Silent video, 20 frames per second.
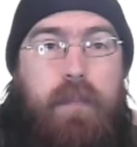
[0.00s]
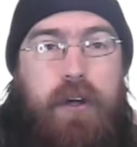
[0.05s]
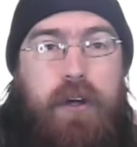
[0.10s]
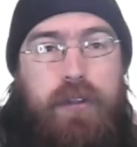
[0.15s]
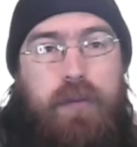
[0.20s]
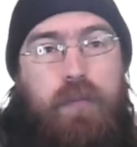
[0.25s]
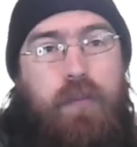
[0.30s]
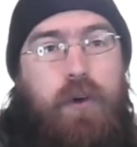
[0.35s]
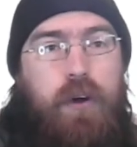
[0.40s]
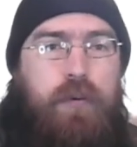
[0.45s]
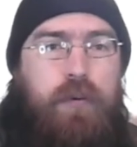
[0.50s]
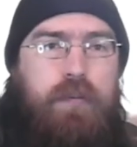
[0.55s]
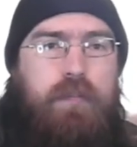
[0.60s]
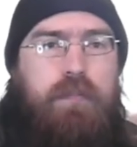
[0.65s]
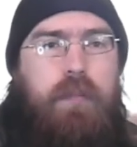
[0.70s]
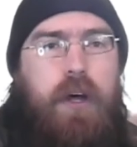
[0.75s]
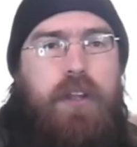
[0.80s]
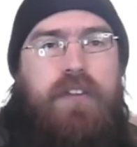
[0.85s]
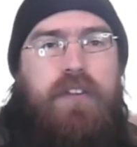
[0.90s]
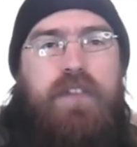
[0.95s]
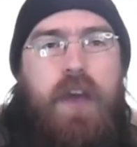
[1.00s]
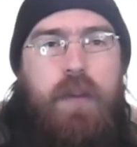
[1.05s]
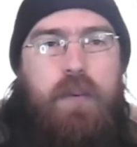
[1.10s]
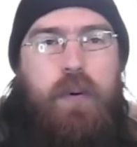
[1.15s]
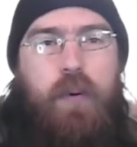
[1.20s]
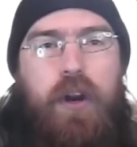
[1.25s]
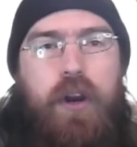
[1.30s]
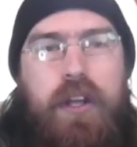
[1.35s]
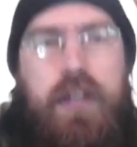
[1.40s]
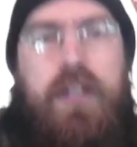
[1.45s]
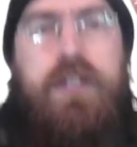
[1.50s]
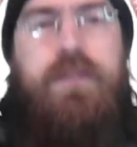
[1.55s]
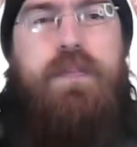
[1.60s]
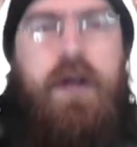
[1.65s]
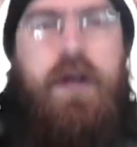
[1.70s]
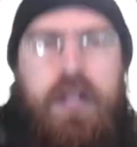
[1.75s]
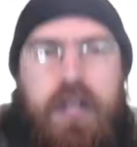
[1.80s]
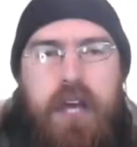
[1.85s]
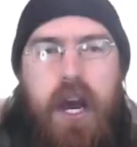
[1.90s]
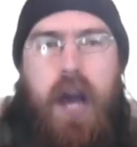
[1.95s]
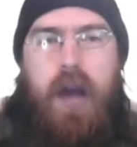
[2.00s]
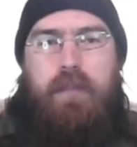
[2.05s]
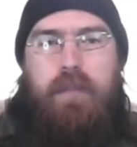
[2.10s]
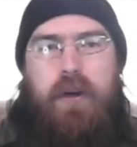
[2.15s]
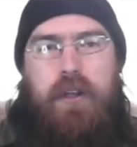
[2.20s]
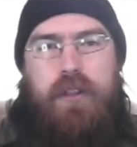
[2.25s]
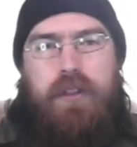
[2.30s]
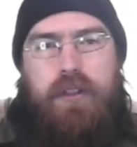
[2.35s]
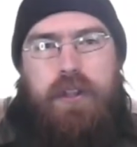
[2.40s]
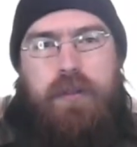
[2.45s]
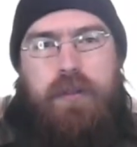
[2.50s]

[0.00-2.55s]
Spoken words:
Month. Well, month of February is Buddy Cop Month.